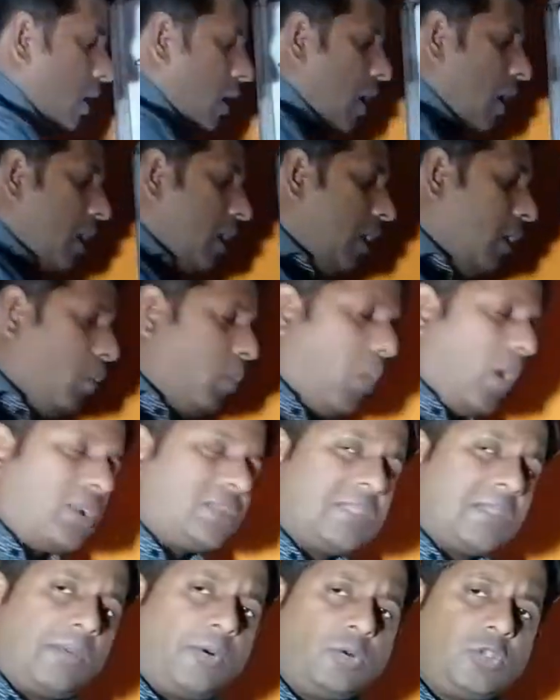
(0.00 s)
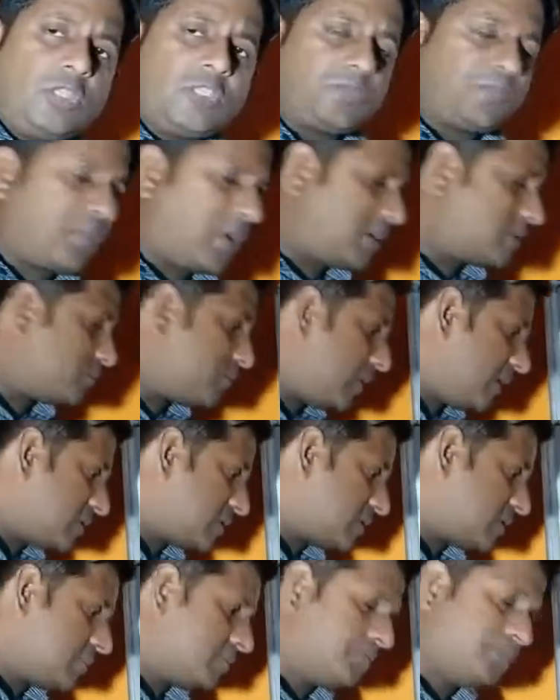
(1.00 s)
Now what about this plus
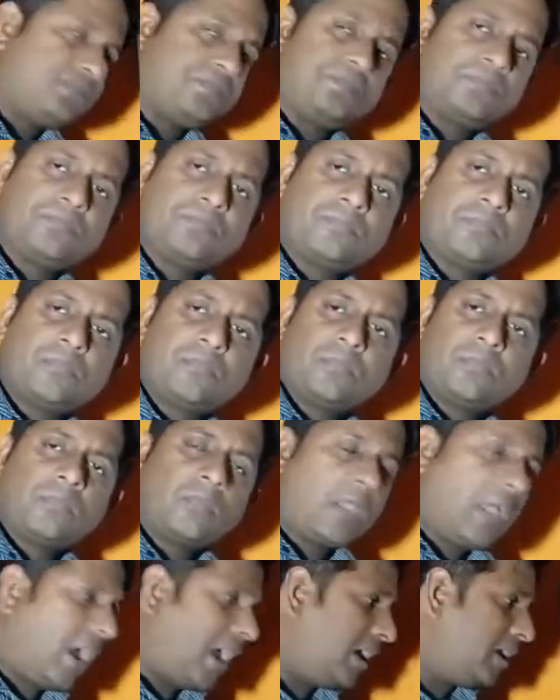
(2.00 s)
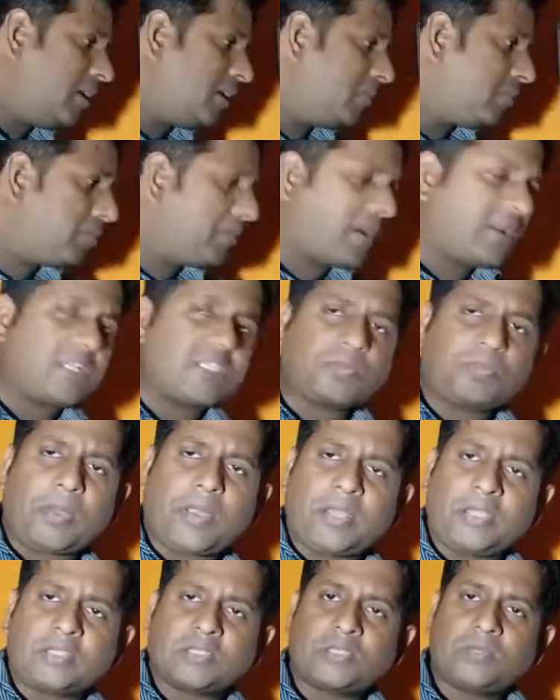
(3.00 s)
plus and minus
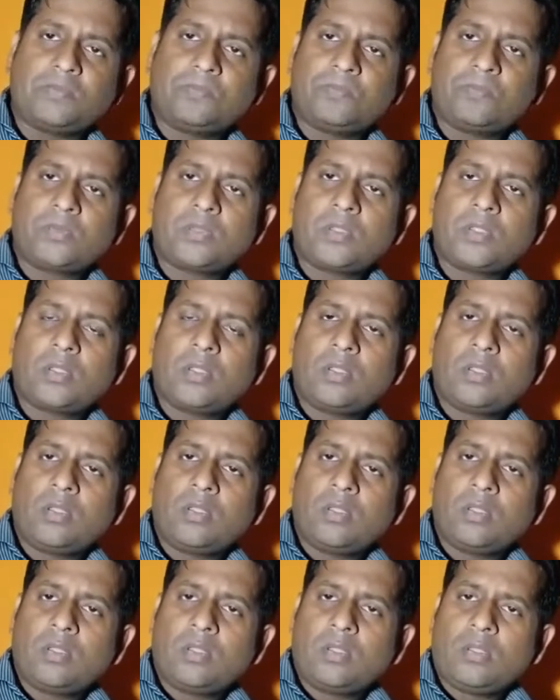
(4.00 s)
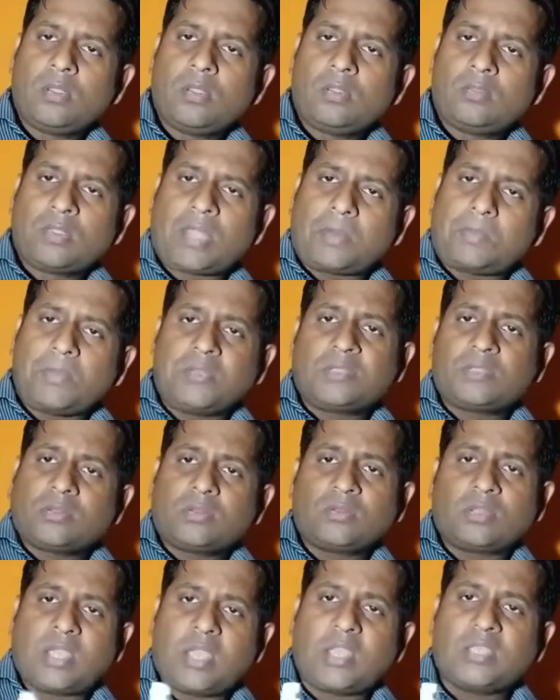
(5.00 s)
minus? That means
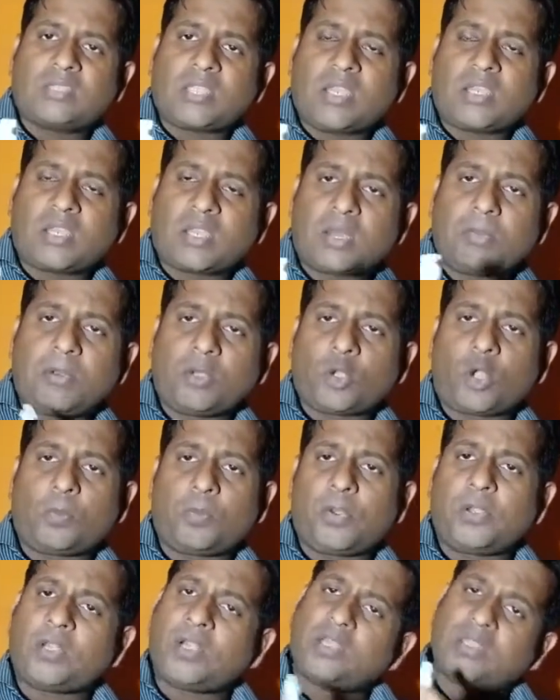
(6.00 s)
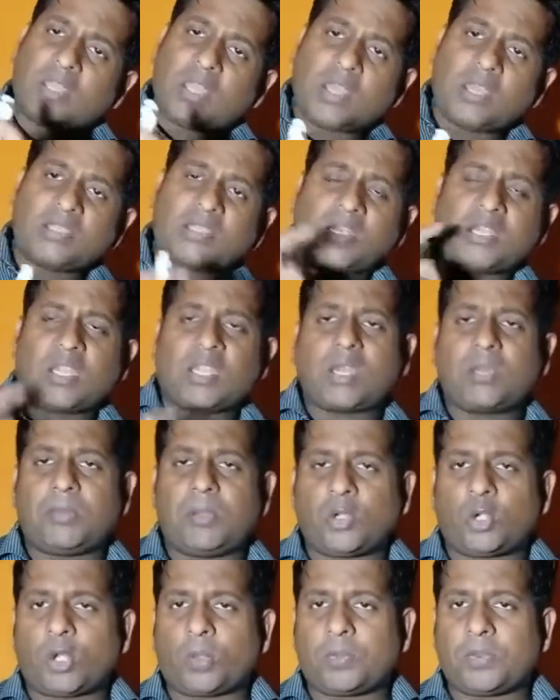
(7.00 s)
there is an increment operator, there is a decrement
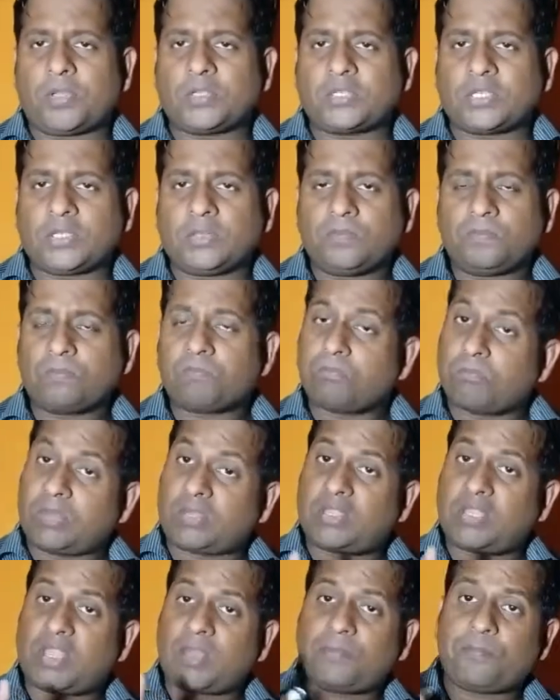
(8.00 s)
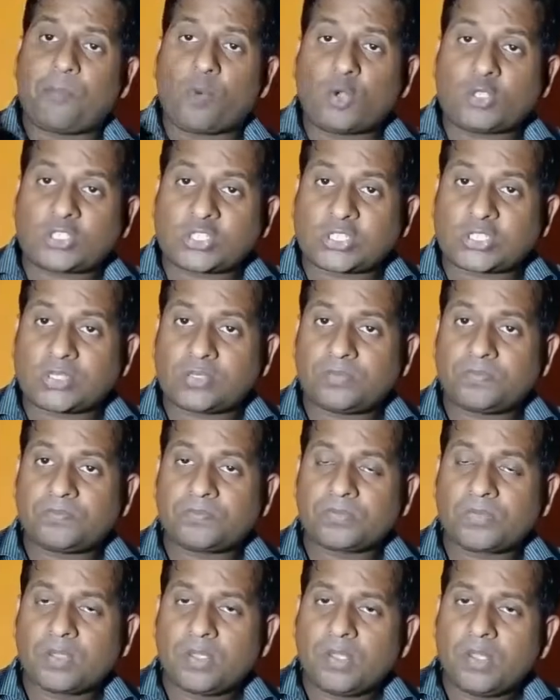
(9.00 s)
operator, but they are post.
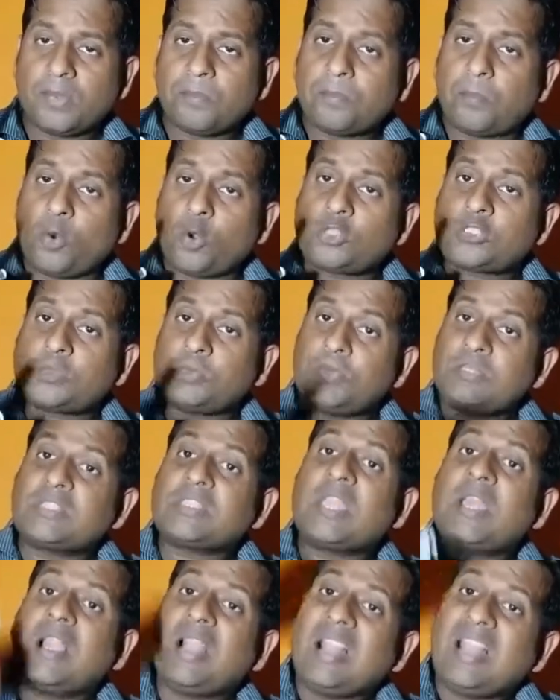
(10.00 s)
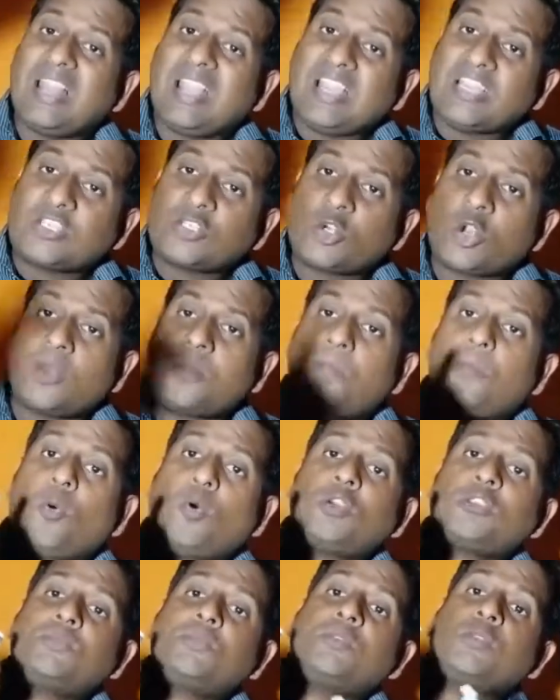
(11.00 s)
Post means later on.
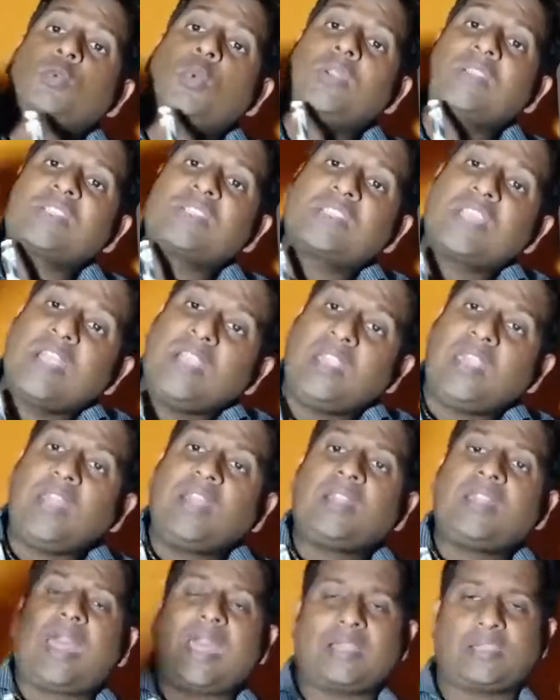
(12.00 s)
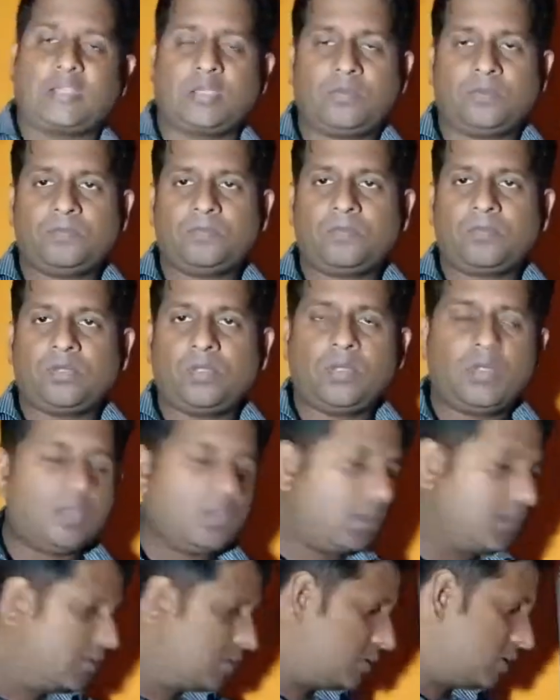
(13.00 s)
Post means we are sending that.
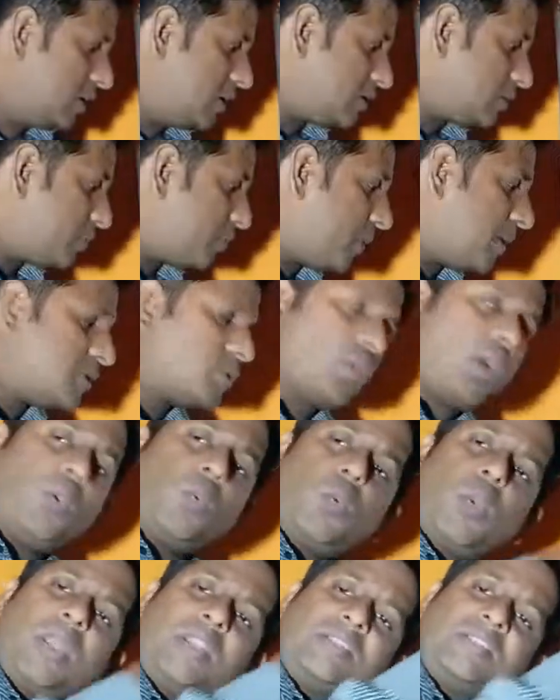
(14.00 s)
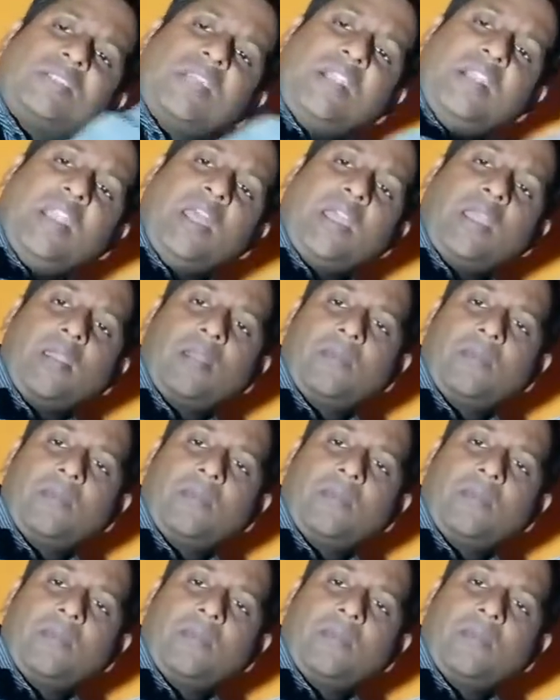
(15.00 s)
This plus 1 we are sending.